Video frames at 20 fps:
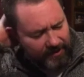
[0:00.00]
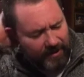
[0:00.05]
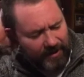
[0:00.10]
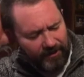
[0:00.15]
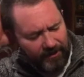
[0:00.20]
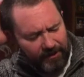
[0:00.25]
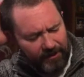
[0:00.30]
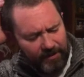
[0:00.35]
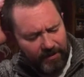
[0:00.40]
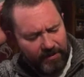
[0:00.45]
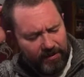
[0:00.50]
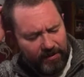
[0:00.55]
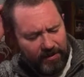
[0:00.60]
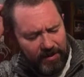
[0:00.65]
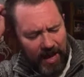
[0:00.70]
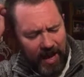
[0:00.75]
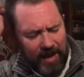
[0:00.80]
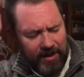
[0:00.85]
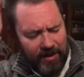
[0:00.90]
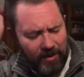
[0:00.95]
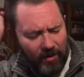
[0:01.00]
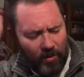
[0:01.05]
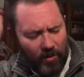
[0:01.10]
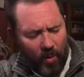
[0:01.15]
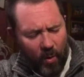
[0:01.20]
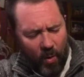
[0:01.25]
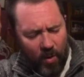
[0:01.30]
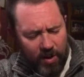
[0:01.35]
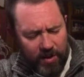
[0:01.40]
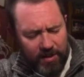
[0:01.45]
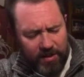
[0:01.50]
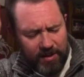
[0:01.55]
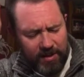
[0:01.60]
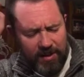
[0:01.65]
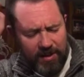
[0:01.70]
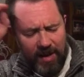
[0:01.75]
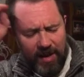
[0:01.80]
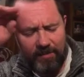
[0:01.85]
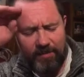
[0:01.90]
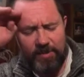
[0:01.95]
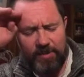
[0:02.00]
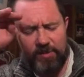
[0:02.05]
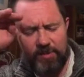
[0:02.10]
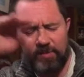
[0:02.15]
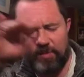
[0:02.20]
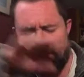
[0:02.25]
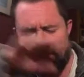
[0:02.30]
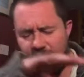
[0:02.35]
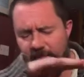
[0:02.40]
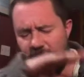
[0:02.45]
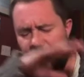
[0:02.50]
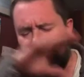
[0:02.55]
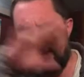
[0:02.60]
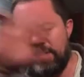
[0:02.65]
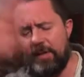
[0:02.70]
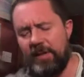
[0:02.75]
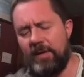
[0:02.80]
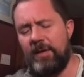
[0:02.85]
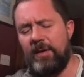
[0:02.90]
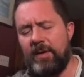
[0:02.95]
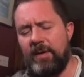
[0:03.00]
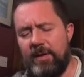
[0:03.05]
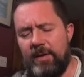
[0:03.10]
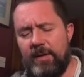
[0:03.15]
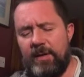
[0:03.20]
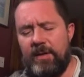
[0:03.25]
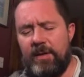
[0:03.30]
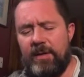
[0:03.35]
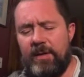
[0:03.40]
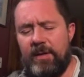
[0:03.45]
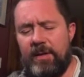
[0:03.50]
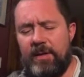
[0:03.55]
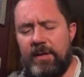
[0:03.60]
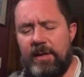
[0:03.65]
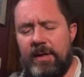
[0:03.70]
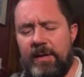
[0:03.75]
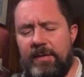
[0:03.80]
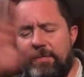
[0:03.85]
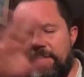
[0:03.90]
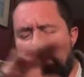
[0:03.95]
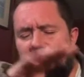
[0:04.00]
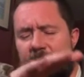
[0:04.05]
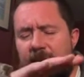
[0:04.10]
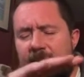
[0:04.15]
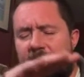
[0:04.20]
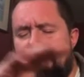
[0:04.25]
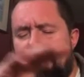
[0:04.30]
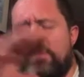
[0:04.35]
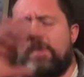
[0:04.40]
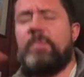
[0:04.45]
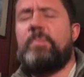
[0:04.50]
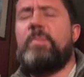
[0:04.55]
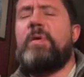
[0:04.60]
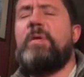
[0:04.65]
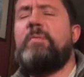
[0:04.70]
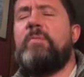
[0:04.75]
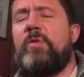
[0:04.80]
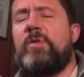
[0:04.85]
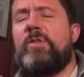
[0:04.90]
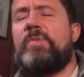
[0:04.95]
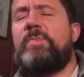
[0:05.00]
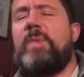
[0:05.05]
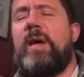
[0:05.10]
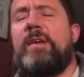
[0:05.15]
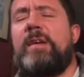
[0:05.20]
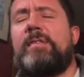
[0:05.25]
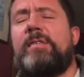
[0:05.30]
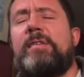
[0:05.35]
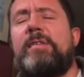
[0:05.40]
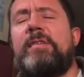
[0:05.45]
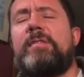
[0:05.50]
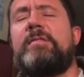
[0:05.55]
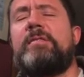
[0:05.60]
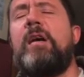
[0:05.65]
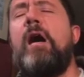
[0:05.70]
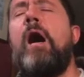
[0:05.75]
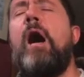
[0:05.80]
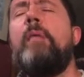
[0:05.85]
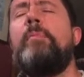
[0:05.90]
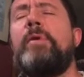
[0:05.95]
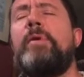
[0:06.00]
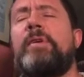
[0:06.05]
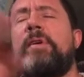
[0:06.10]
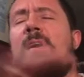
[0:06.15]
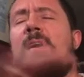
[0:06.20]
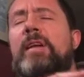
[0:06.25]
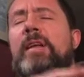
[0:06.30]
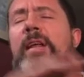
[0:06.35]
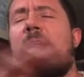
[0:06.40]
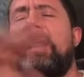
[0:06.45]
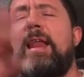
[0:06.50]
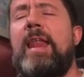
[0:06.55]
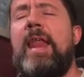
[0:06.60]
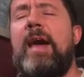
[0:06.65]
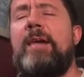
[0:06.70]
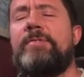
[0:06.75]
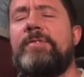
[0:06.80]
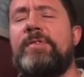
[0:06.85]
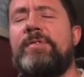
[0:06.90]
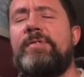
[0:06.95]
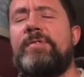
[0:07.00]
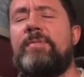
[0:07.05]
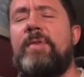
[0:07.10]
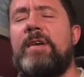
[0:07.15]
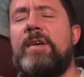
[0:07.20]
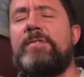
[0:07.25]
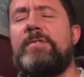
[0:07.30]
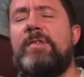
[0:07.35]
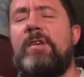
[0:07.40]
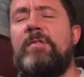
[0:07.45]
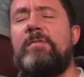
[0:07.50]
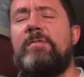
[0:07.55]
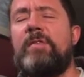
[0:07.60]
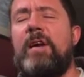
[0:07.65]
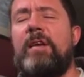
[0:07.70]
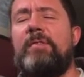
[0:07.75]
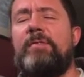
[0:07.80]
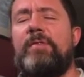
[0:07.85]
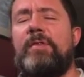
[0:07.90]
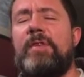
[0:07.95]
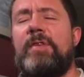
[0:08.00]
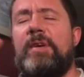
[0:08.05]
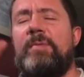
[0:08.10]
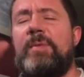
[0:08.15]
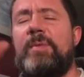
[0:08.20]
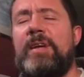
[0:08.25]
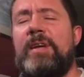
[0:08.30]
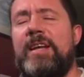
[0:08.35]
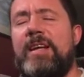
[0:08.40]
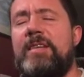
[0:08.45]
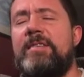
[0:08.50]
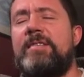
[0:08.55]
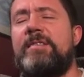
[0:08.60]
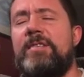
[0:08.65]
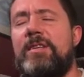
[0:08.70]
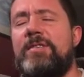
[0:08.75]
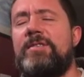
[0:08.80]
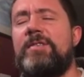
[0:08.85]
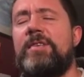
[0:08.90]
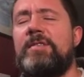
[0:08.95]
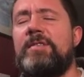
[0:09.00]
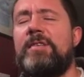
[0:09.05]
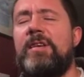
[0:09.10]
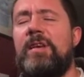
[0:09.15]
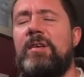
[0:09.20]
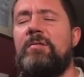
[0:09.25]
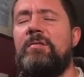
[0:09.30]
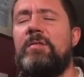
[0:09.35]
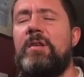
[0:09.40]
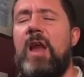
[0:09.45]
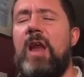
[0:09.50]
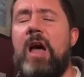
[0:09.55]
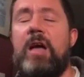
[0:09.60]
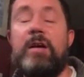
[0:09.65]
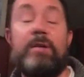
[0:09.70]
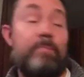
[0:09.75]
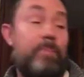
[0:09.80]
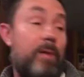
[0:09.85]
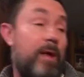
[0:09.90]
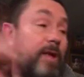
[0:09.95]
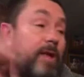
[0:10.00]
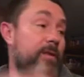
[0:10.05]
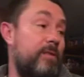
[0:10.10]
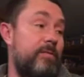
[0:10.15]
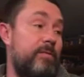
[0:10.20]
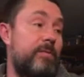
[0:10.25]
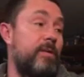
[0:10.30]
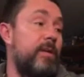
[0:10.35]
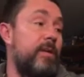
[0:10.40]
I've added a chorus to that, which sort of I feel like gives a bit more space at the top and kind of allows it to rest over everything, but it is just a single line played on